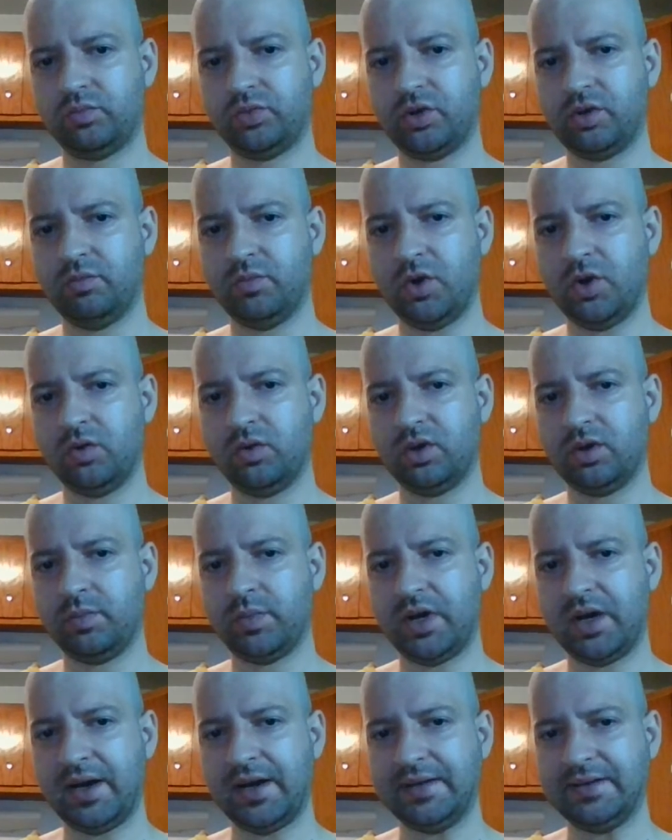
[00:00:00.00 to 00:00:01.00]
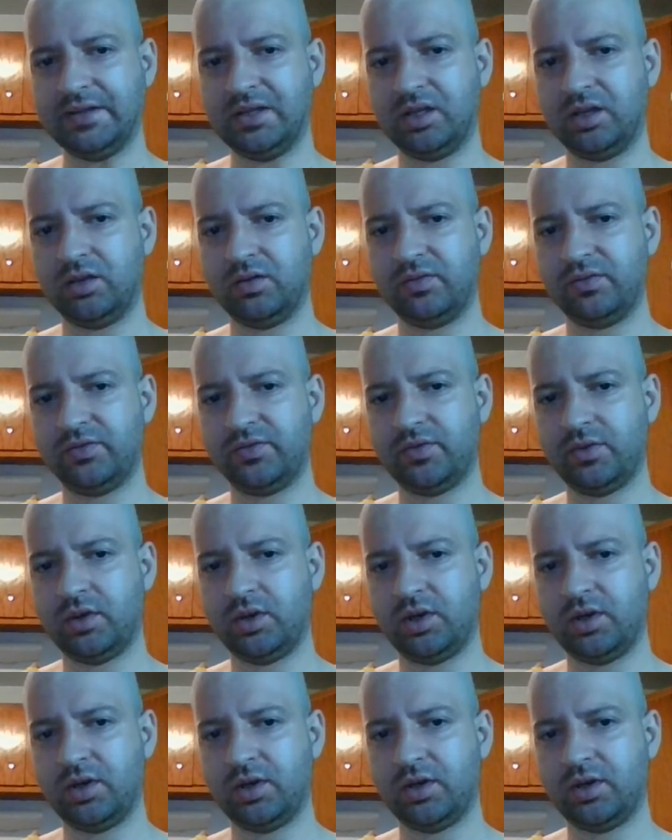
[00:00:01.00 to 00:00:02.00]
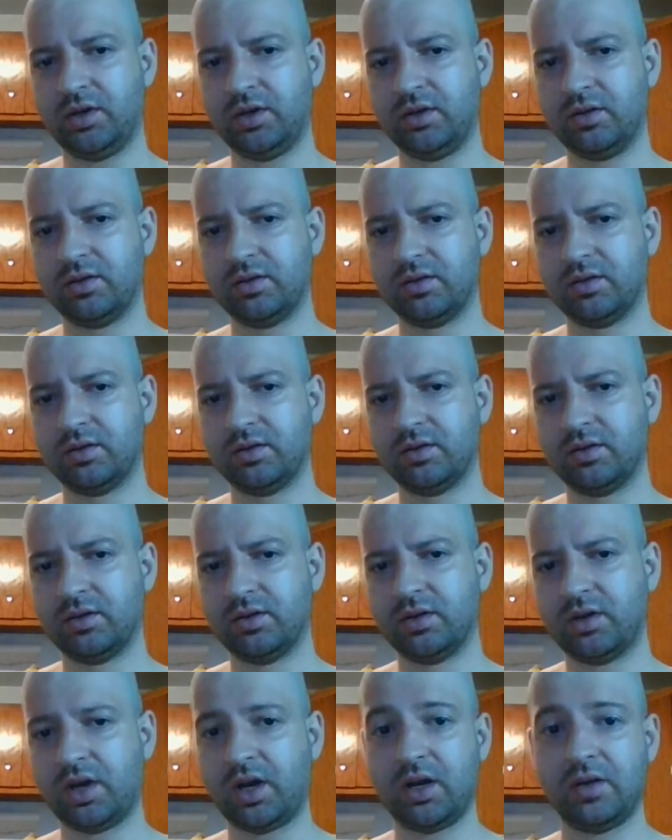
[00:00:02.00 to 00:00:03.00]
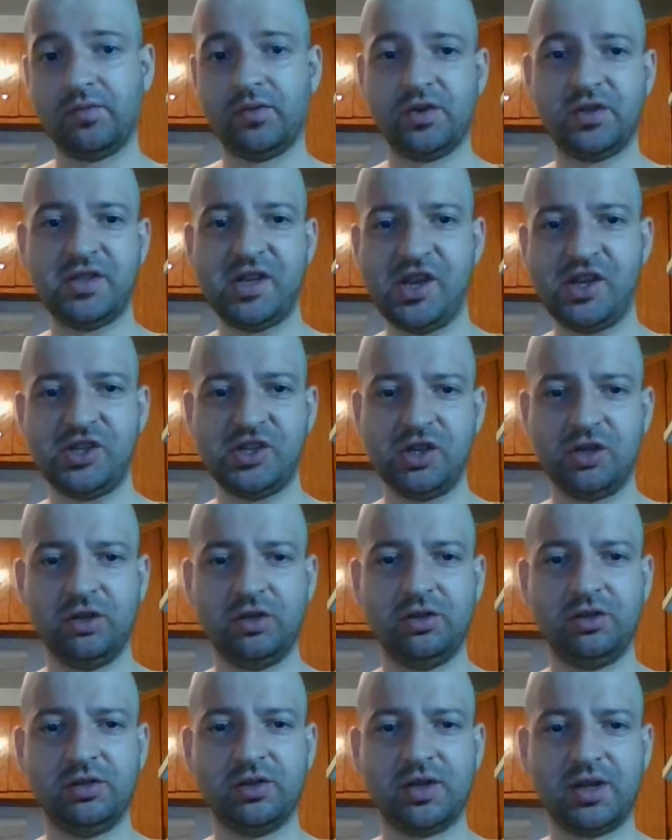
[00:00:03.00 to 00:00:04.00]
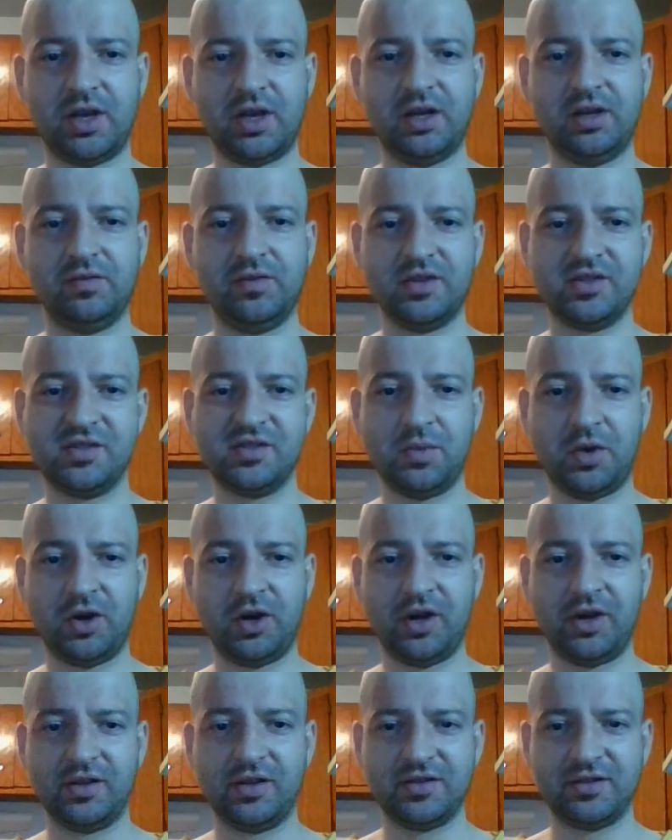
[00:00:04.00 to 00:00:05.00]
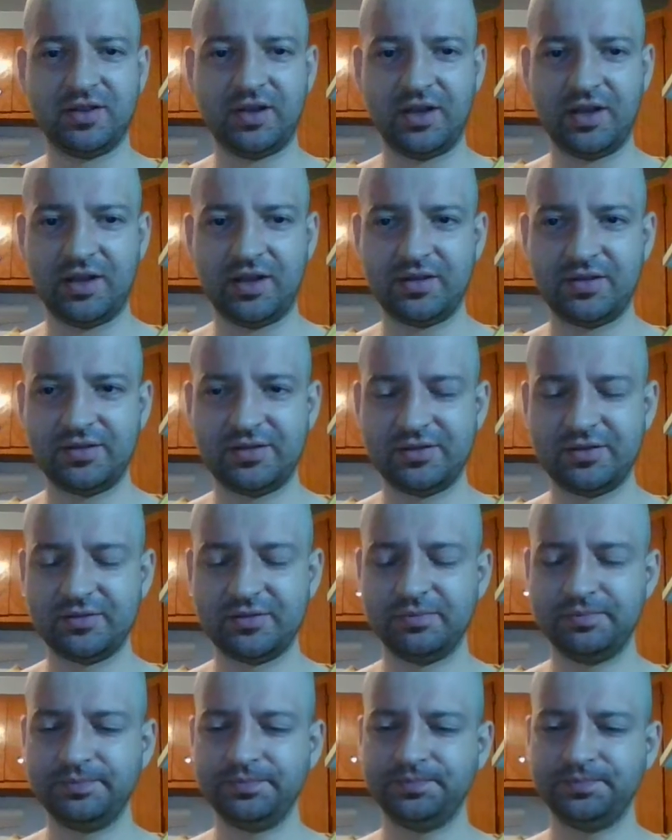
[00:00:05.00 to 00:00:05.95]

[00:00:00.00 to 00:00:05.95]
promote a positive conversational kind of experience, I guess,